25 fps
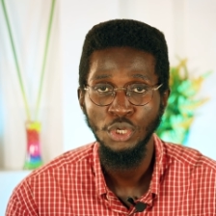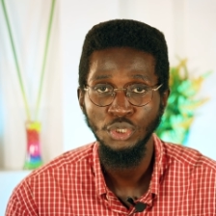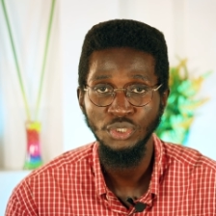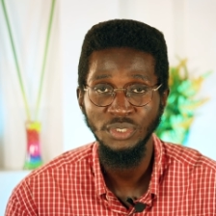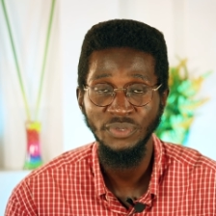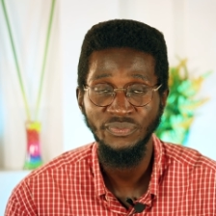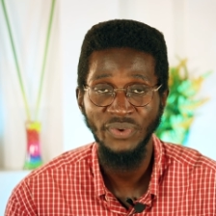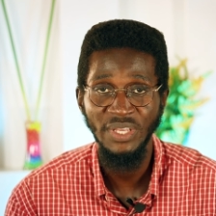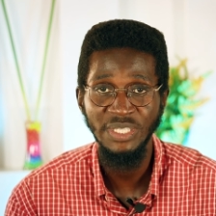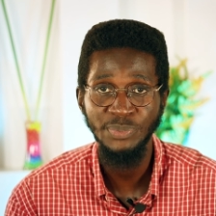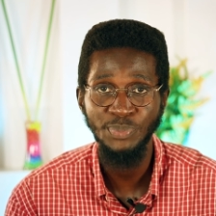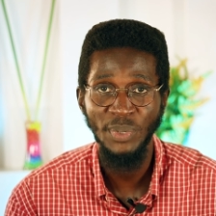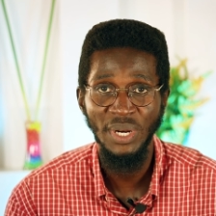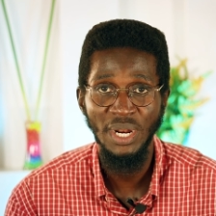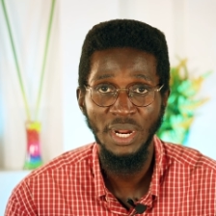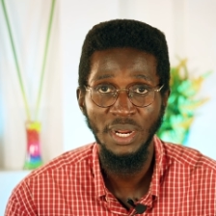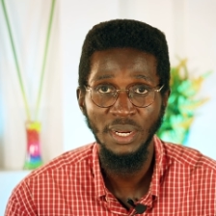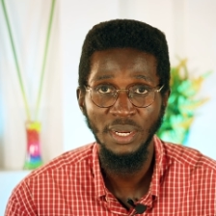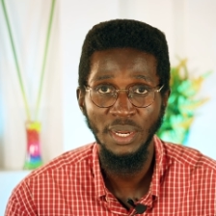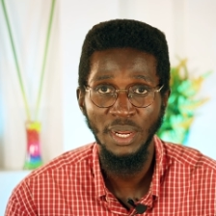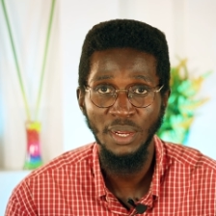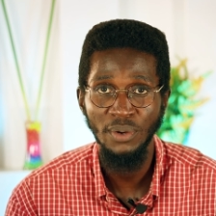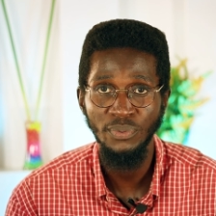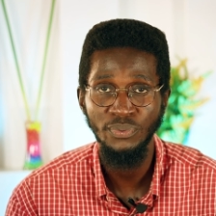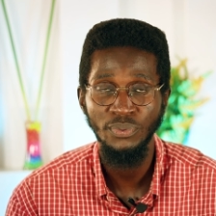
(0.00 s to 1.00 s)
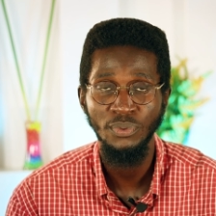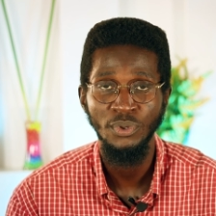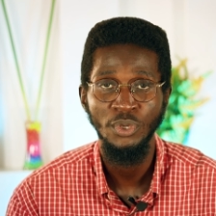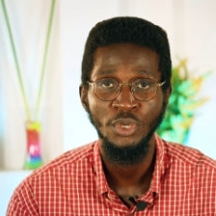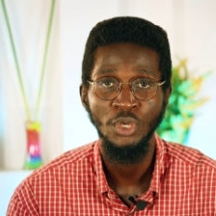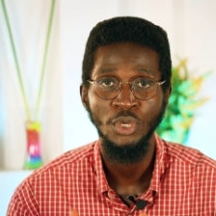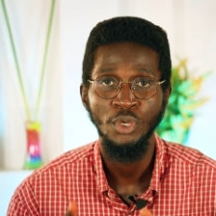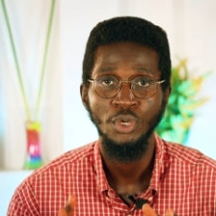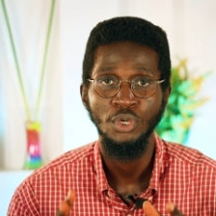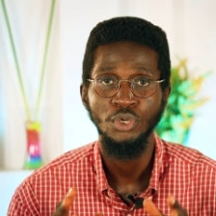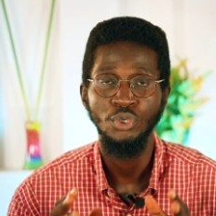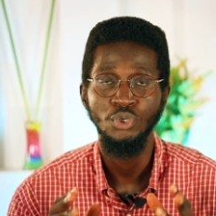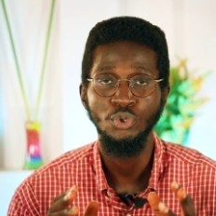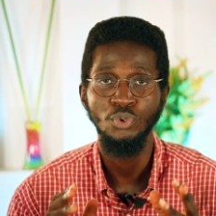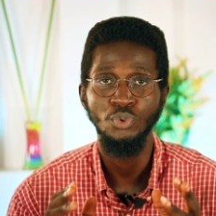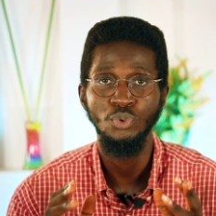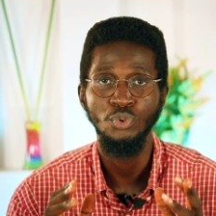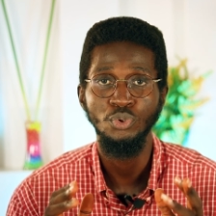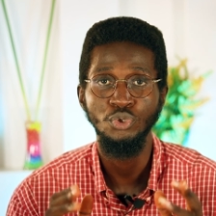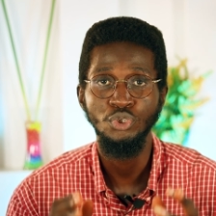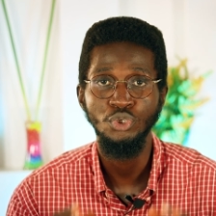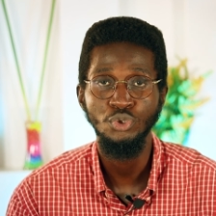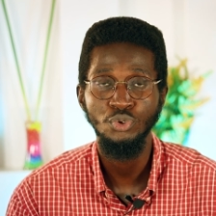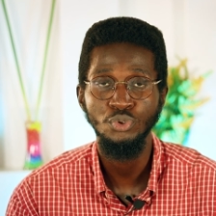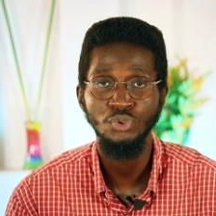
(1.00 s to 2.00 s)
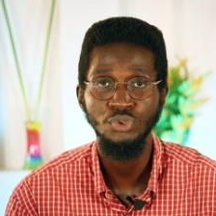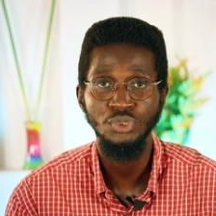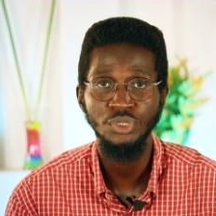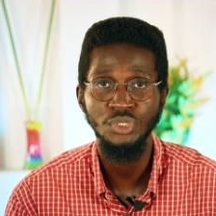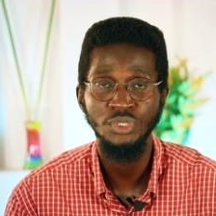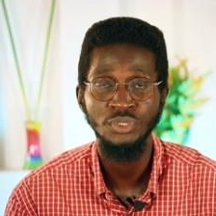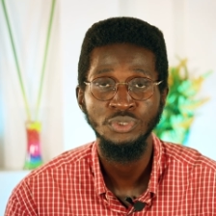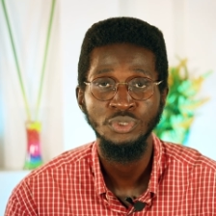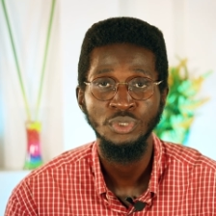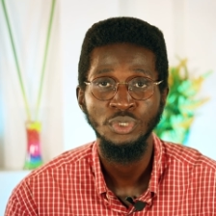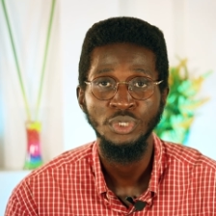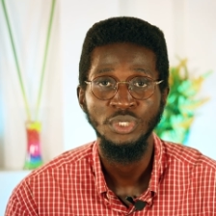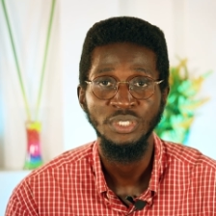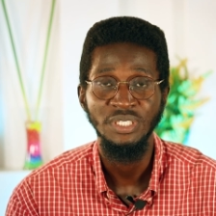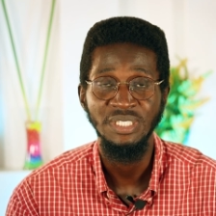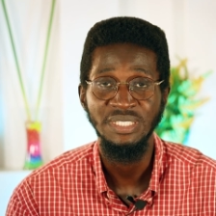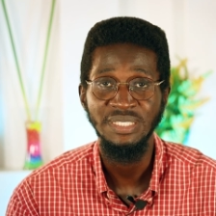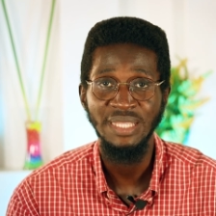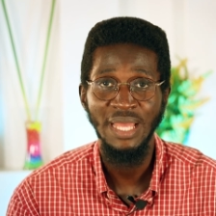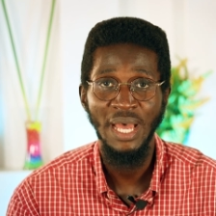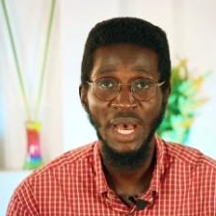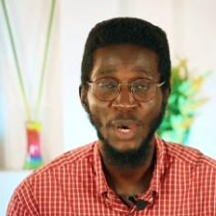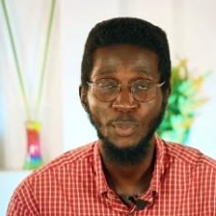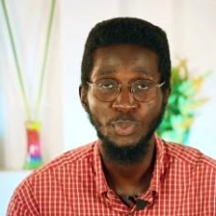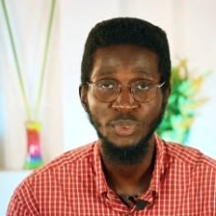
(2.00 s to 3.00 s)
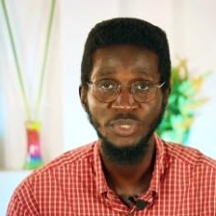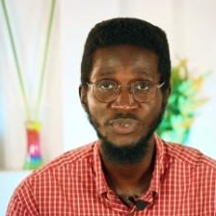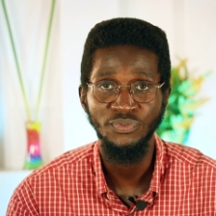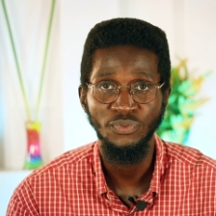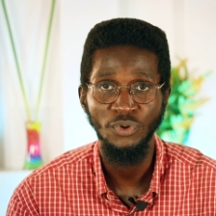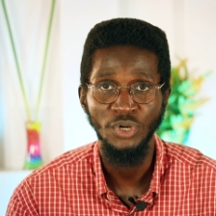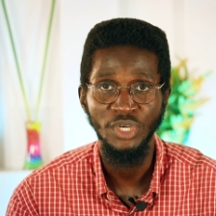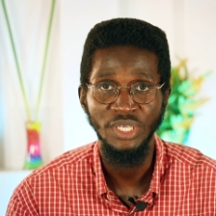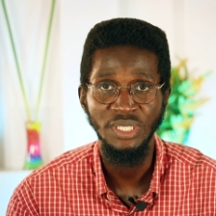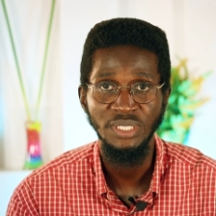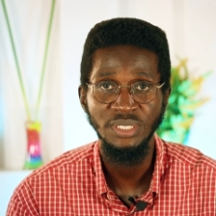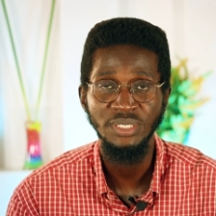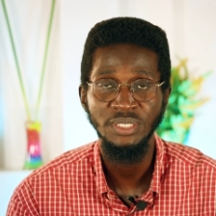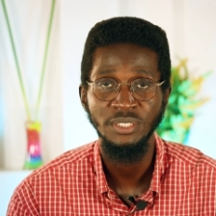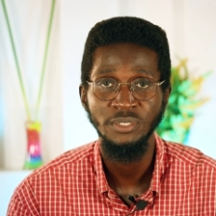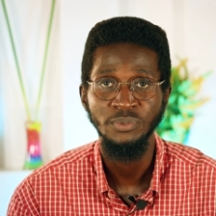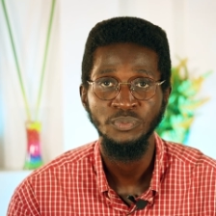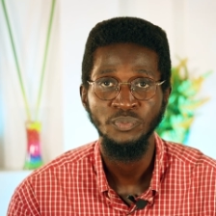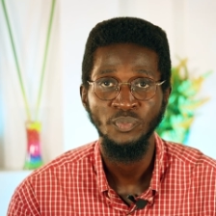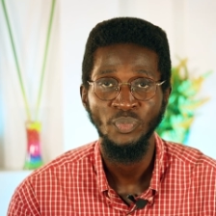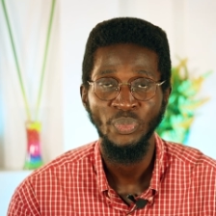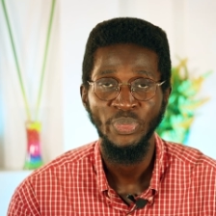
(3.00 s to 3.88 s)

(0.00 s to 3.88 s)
So the first paragraph, you use the STAR approach for it.